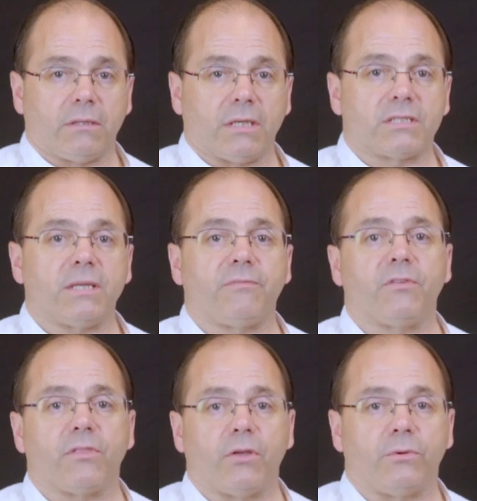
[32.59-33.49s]
except
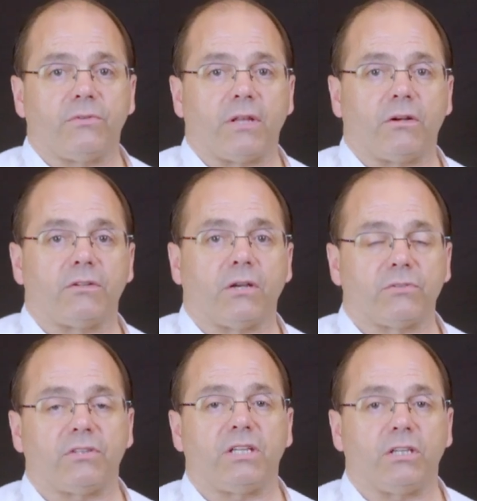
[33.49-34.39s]
for those that are
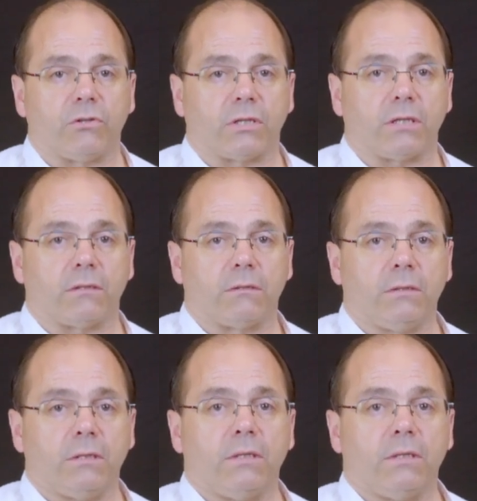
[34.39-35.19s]
Delta T cooking.